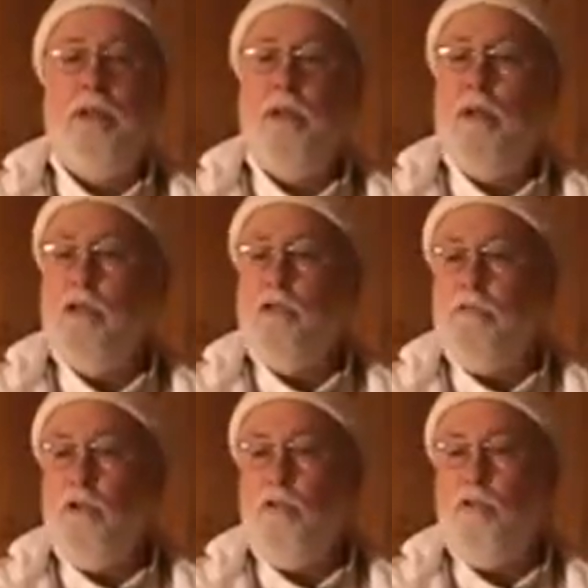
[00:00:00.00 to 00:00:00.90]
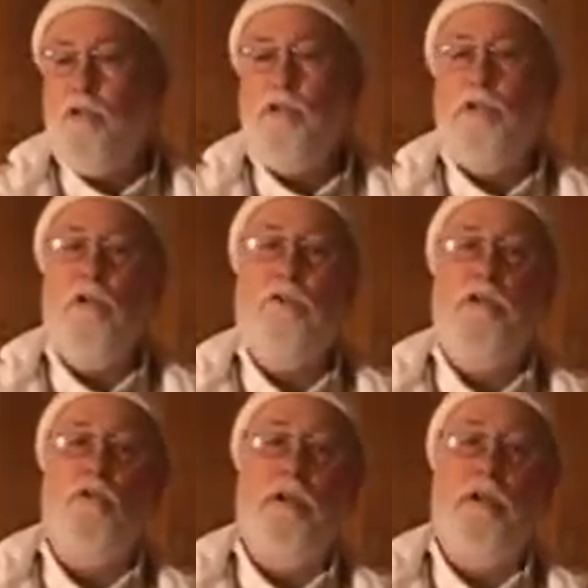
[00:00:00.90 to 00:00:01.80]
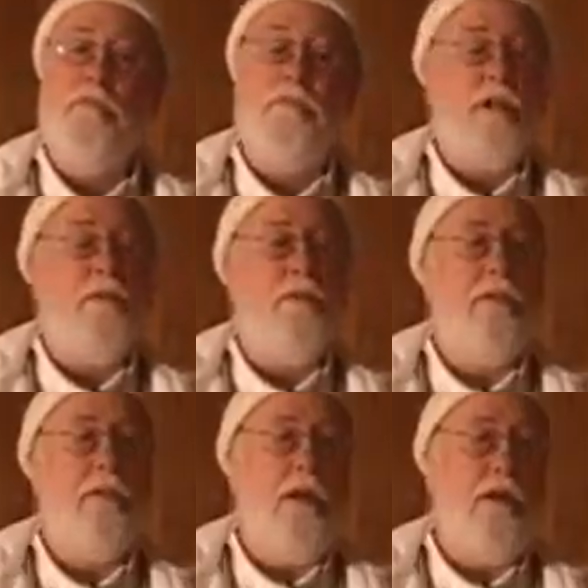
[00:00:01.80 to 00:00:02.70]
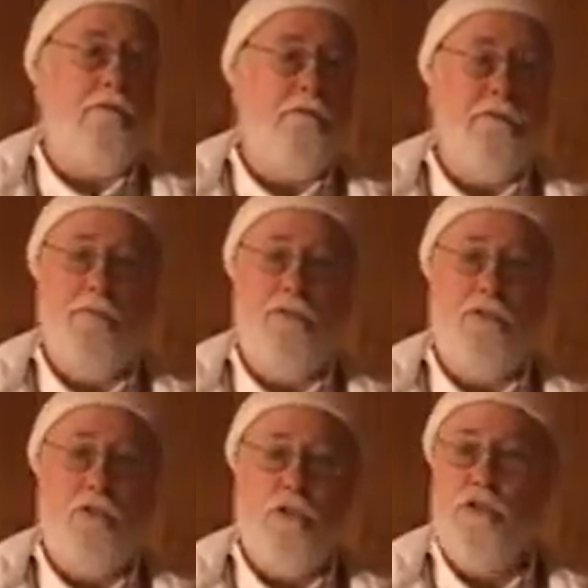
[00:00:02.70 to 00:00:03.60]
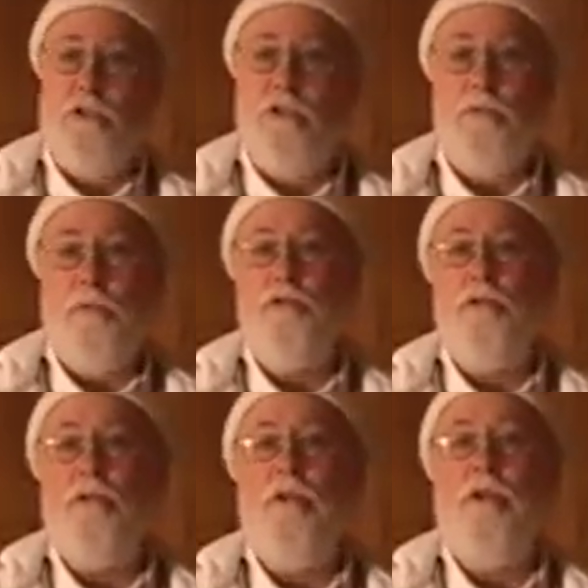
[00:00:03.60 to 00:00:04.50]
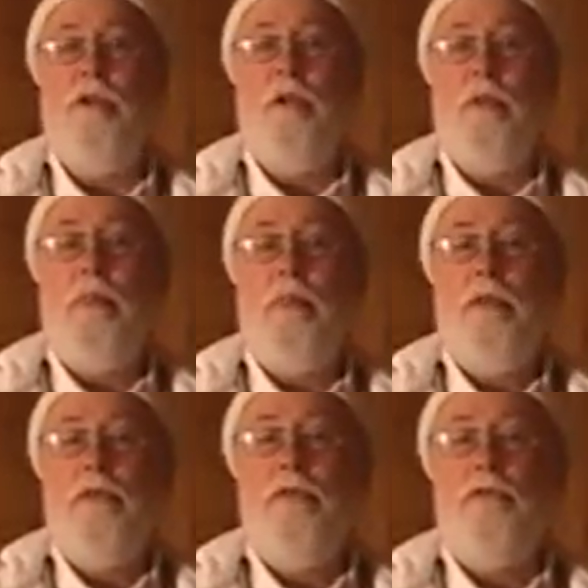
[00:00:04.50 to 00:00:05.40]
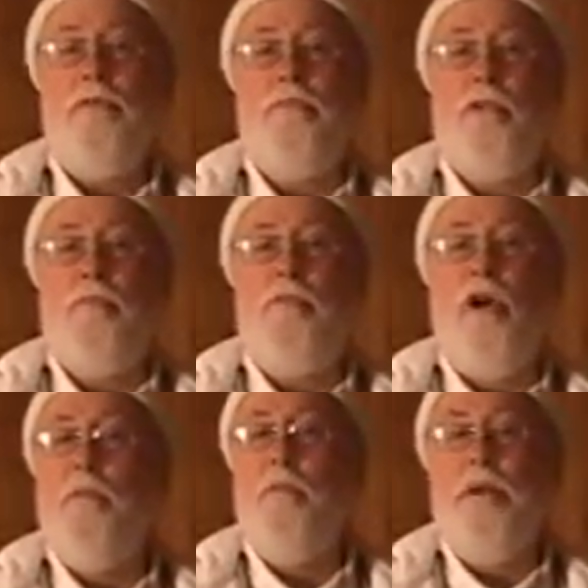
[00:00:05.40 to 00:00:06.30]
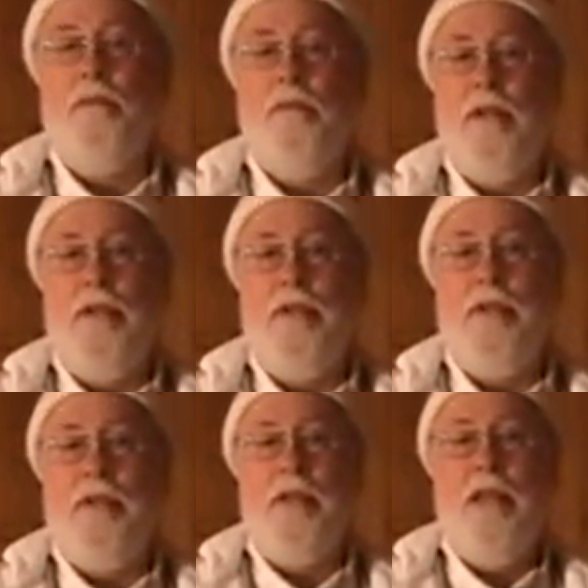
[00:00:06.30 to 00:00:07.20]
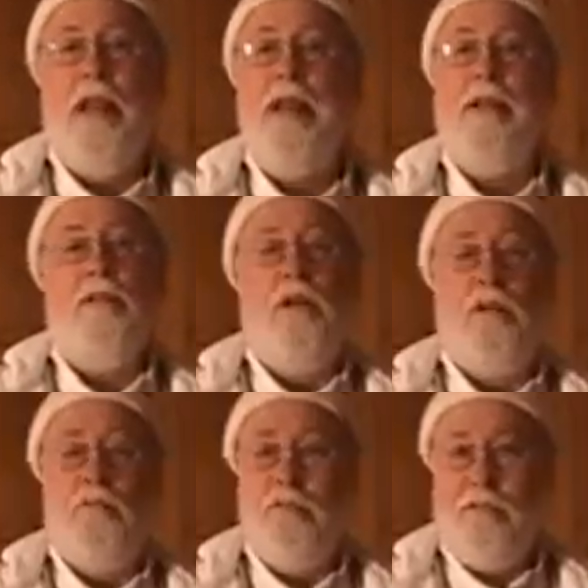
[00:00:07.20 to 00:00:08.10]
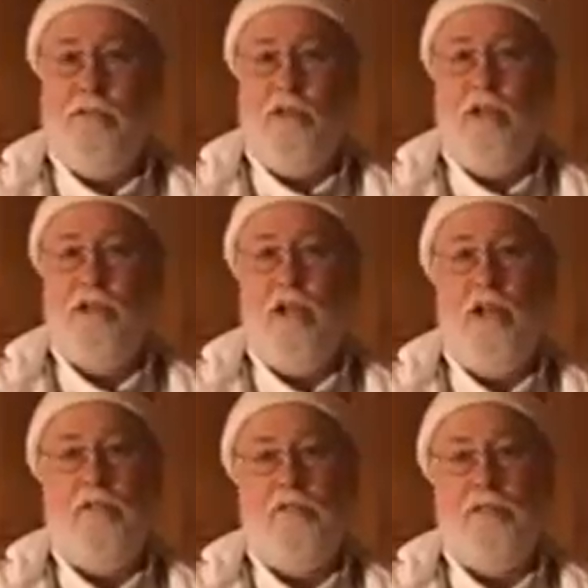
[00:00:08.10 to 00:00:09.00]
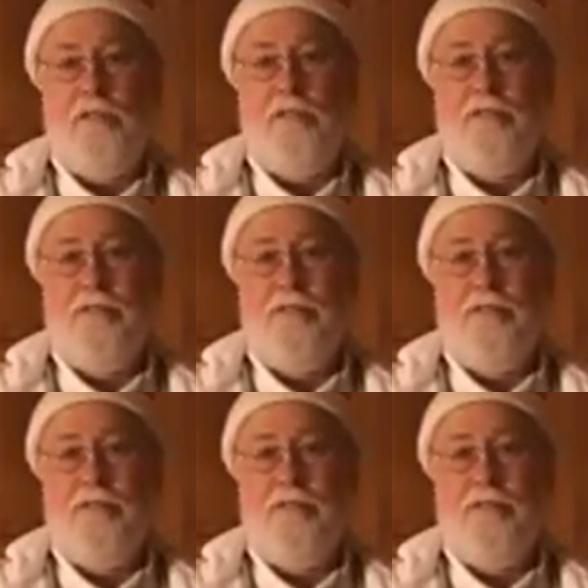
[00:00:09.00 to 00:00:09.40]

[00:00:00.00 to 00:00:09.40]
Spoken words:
Because devotional service or giving love to Krishna especially is far better than getting love for ourselves.